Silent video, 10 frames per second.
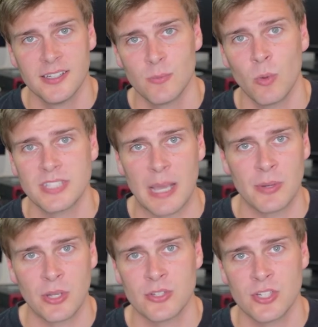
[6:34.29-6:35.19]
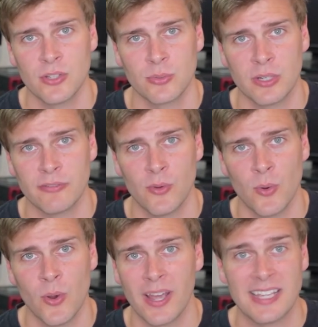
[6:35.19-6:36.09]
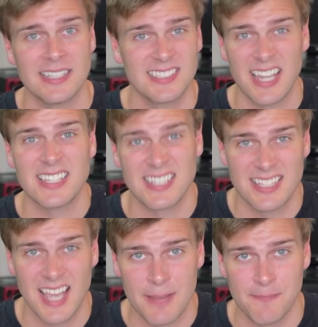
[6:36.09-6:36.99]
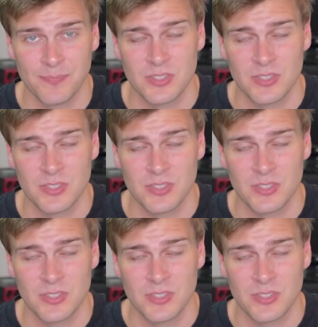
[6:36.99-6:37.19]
what's happening on 2, 3, 4 is stays the same.